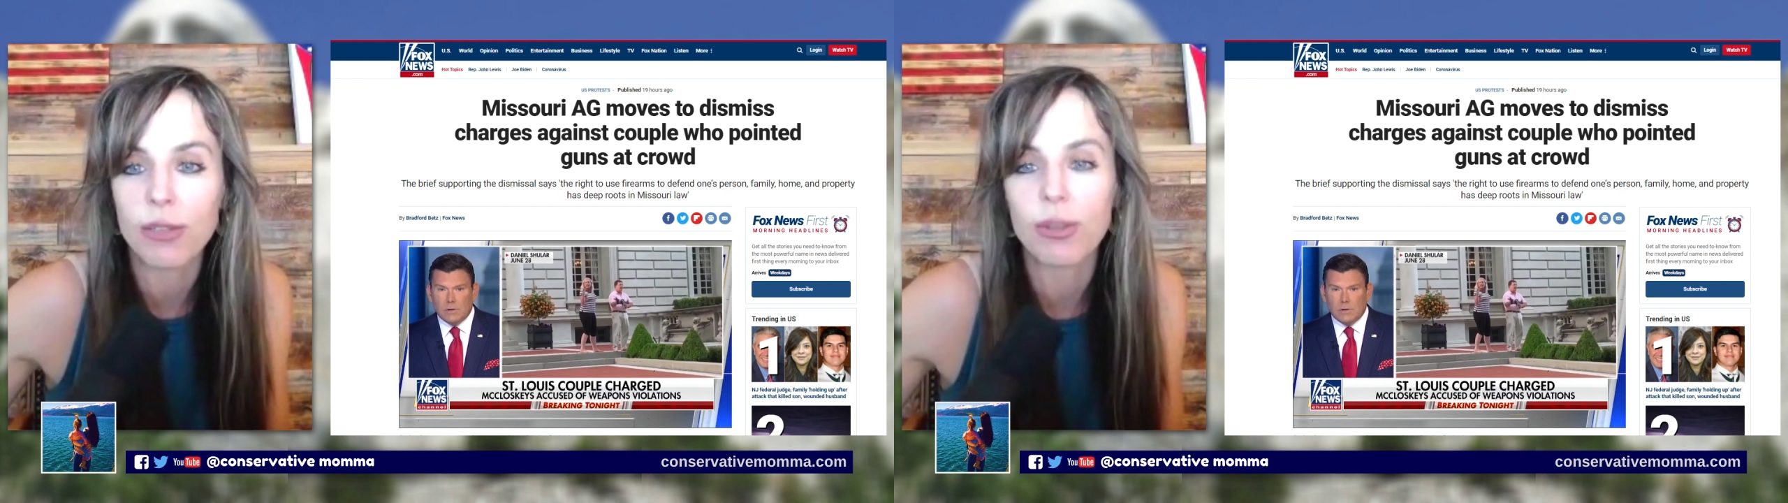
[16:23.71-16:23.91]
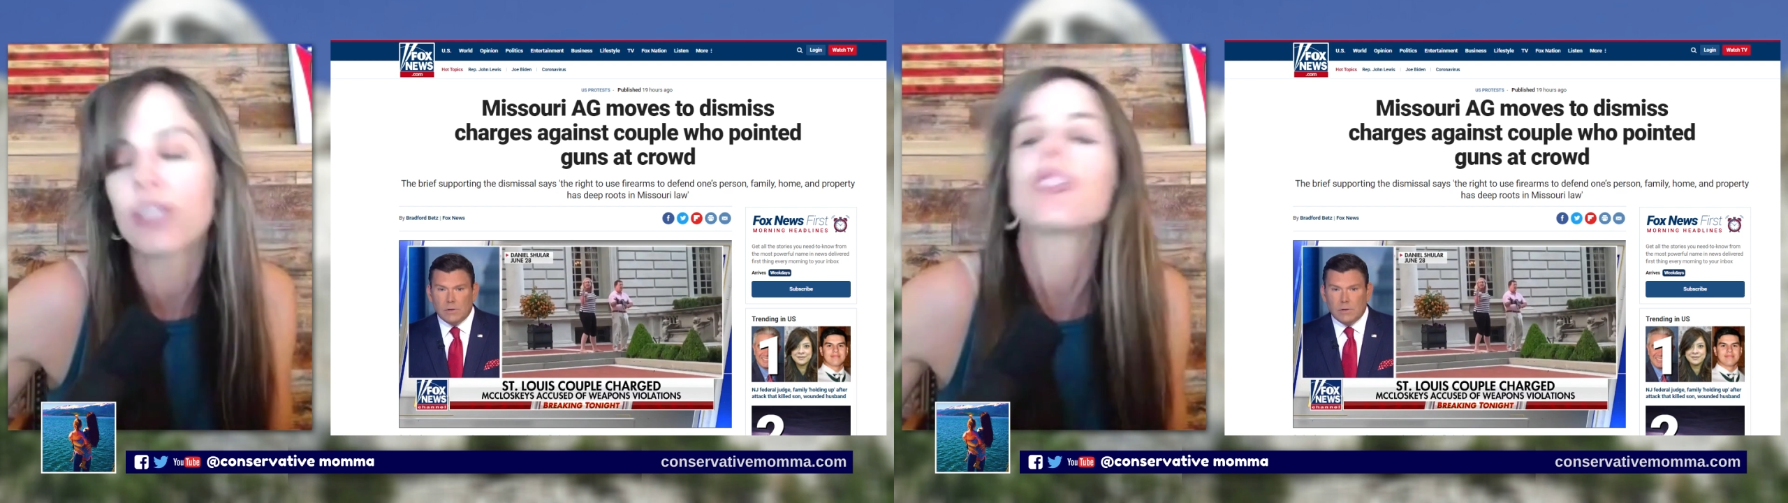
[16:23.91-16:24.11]

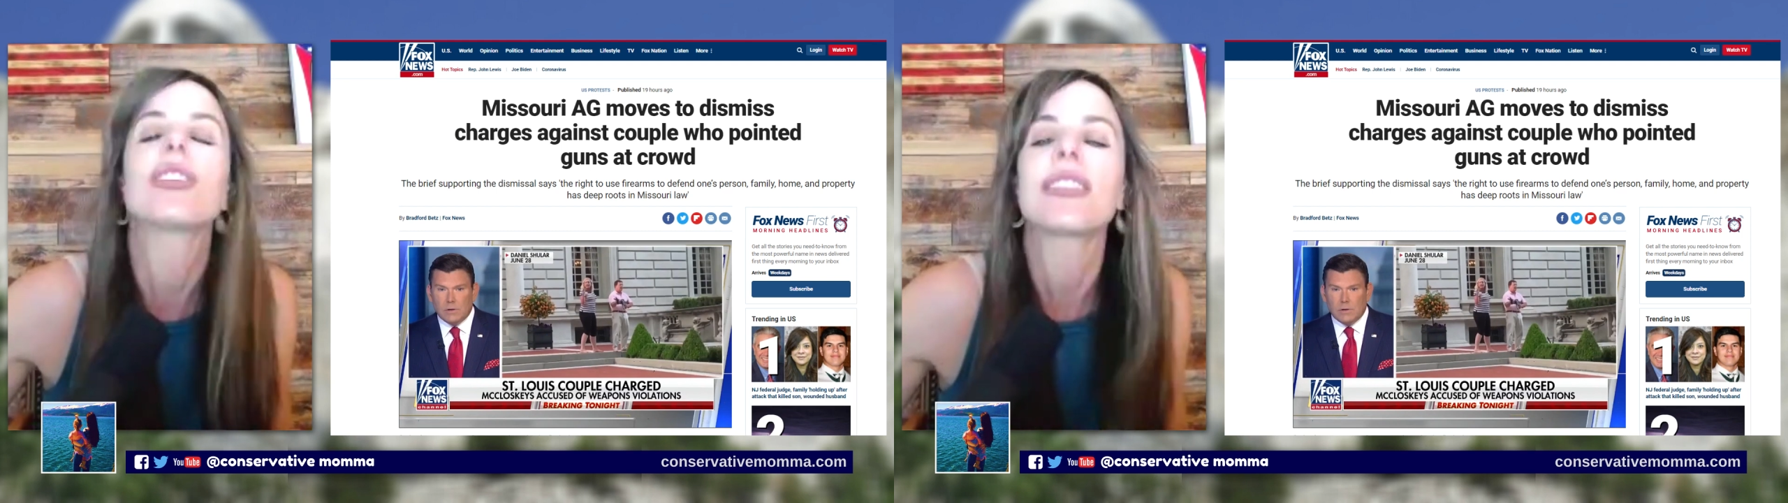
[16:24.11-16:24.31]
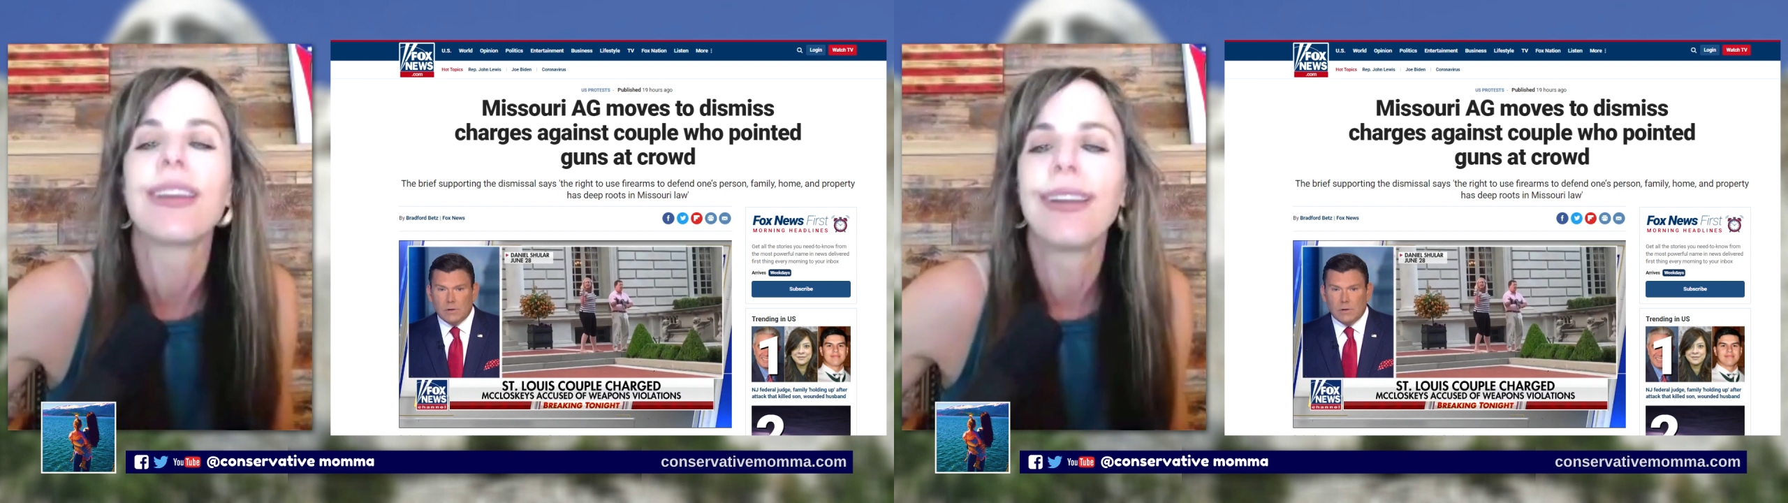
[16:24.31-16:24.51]
which is
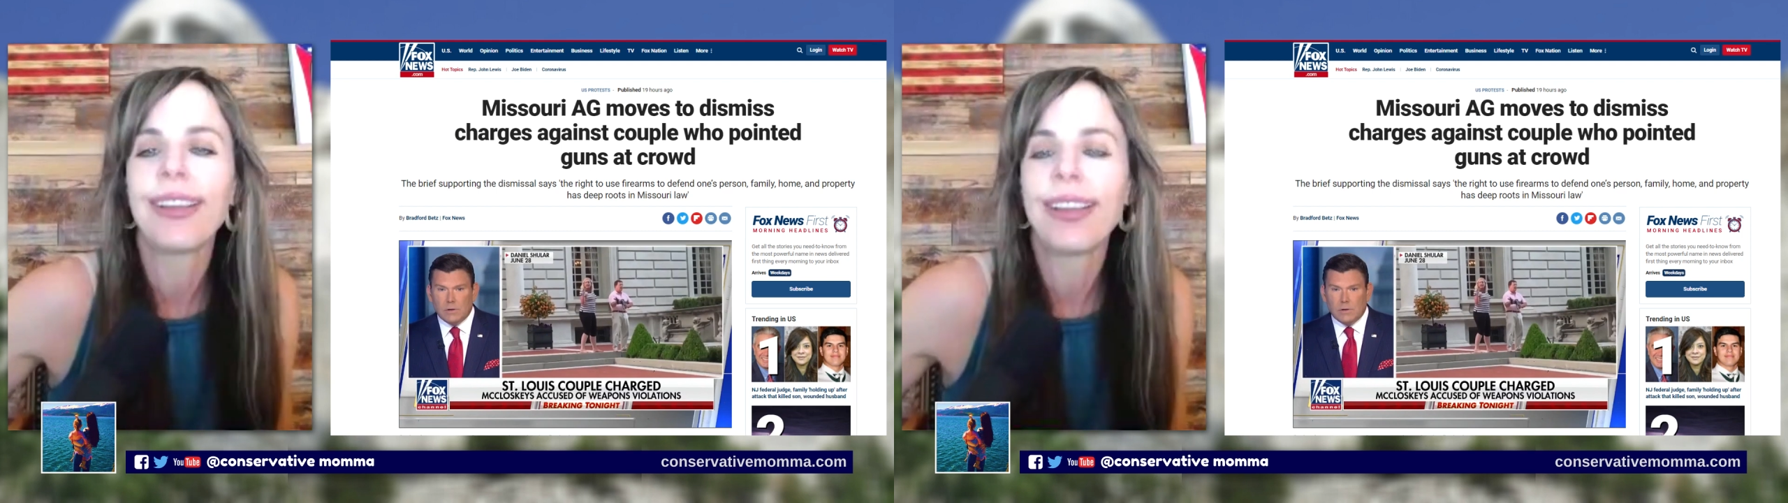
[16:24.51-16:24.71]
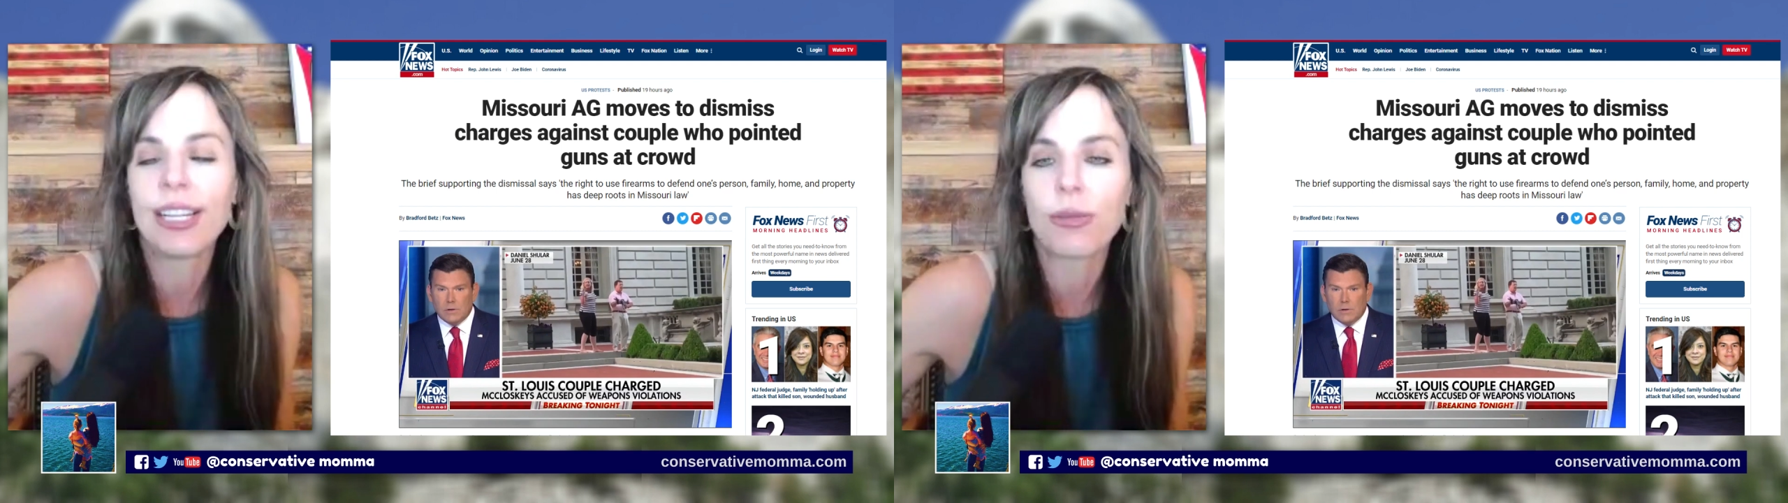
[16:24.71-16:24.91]
just,
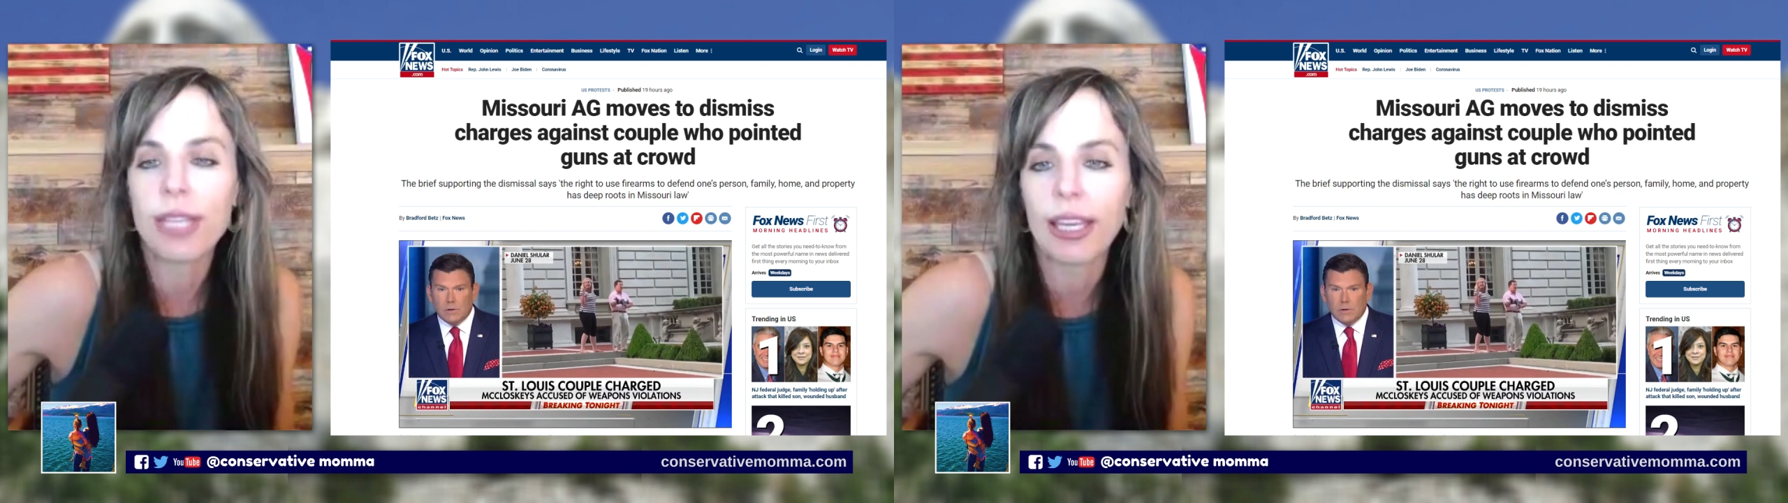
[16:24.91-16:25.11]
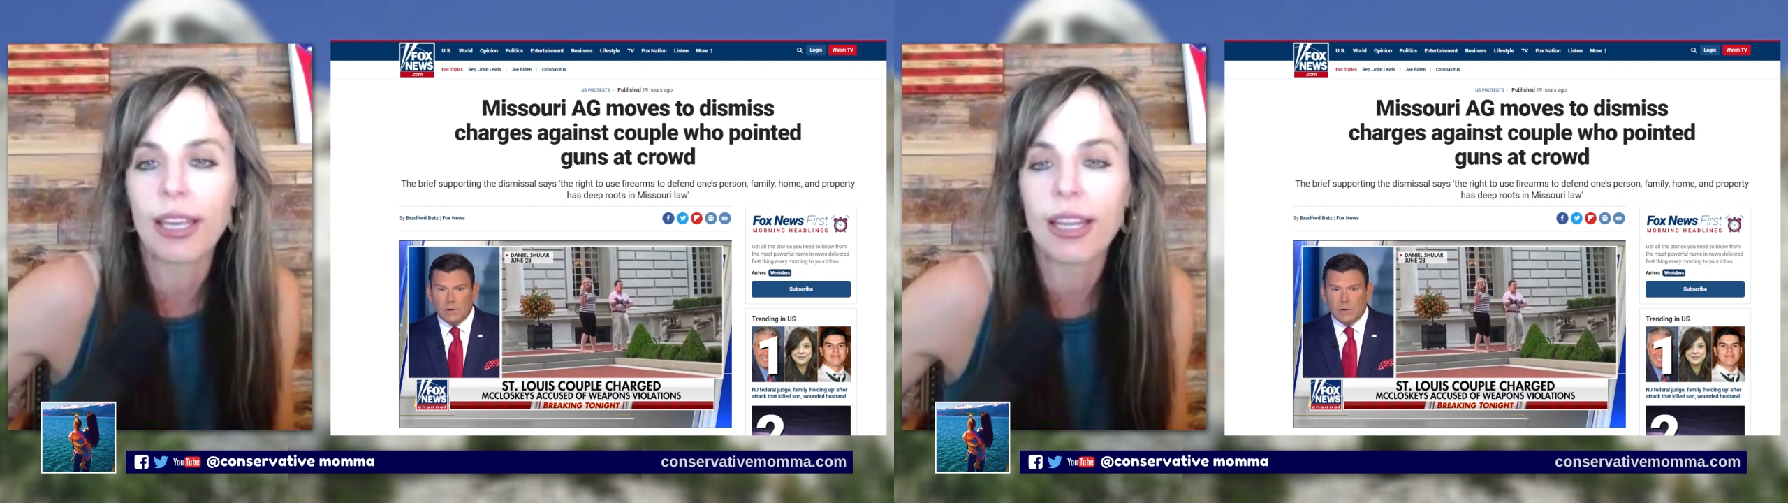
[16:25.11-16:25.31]
it's
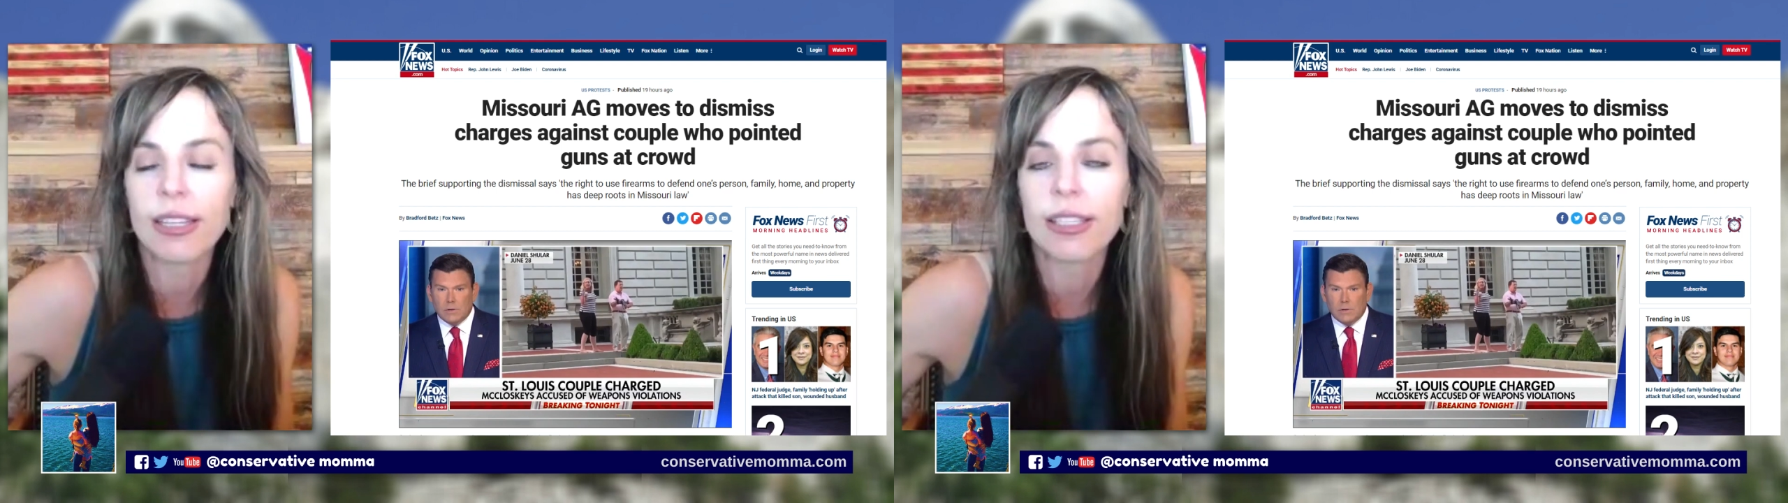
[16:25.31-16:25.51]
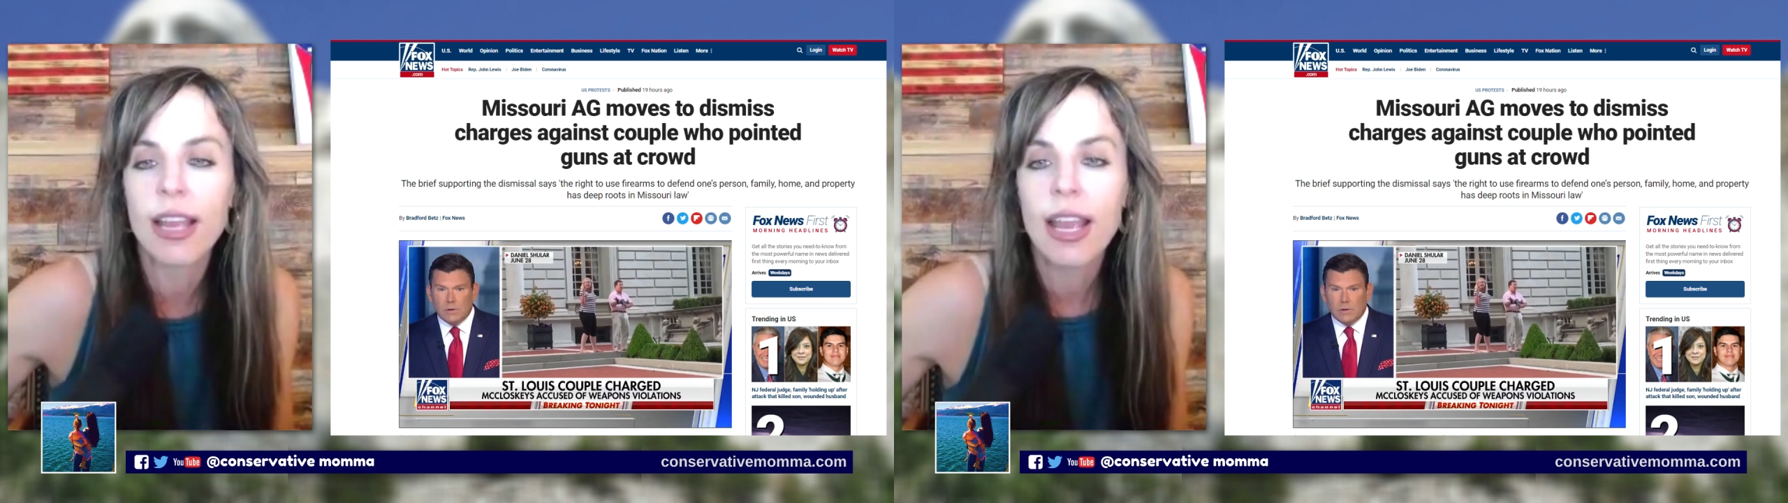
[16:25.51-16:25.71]
ridiculous.